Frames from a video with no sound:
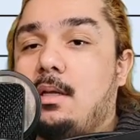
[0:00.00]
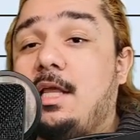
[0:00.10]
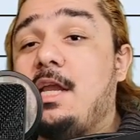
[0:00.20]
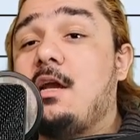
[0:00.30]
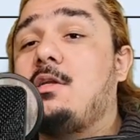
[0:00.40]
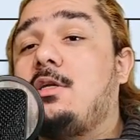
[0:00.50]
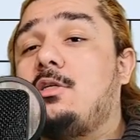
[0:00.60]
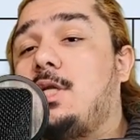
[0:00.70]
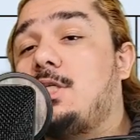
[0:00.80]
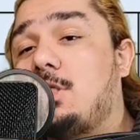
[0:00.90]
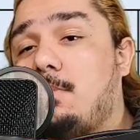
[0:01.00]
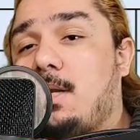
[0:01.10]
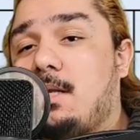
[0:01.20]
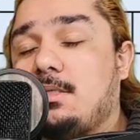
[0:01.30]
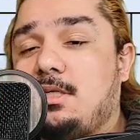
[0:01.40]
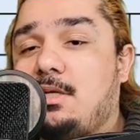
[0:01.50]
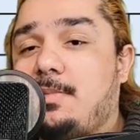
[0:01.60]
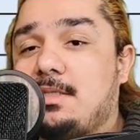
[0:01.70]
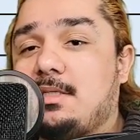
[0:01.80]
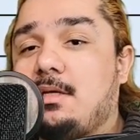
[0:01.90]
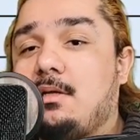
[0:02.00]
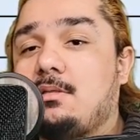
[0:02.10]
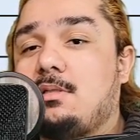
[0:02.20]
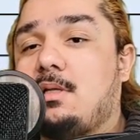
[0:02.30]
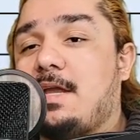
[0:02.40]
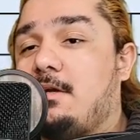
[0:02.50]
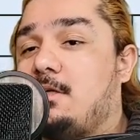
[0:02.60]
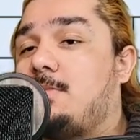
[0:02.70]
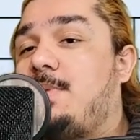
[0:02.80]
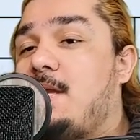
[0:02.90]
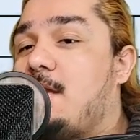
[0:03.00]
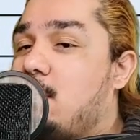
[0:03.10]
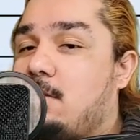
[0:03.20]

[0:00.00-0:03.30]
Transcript: Leaning on your traditional policy debate skills, like your speed or